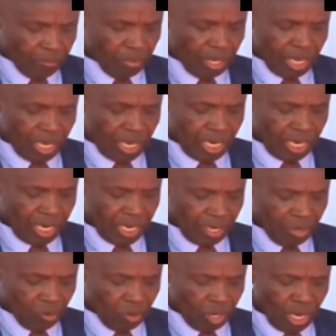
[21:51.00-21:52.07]
Male,
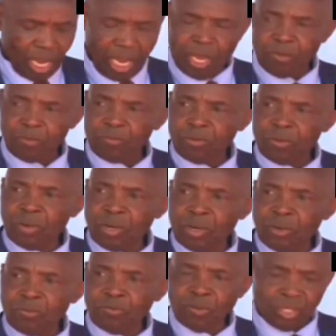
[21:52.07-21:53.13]
we have
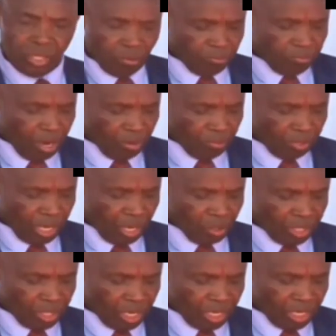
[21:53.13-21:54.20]

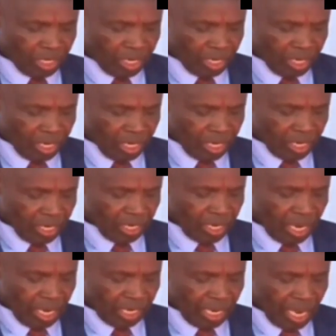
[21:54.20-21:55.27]

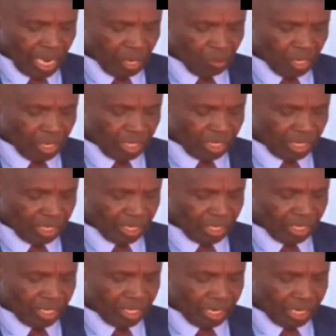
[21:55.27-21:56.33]

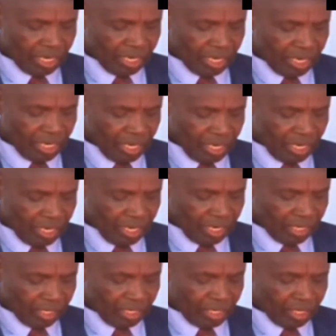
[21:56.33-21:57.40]
45,963.
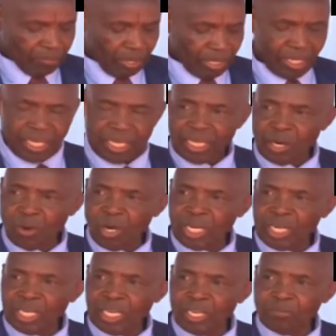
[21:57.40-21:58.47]
In this particular
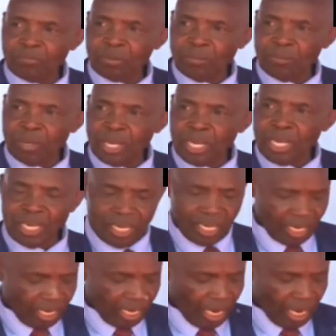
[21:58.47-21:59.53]
one, female
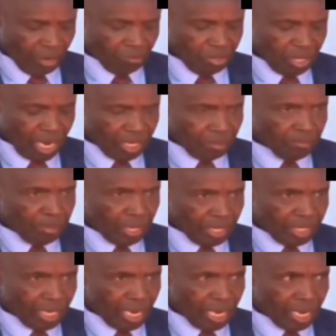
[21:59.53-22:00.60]
have done
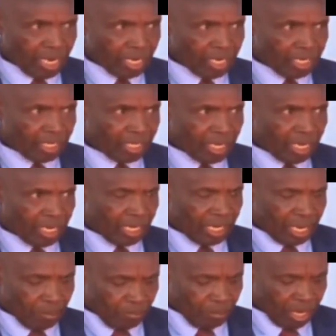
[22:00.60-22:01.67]
better than
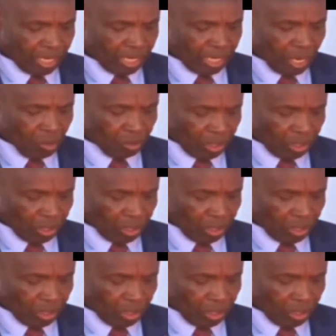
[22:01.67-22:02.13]
their male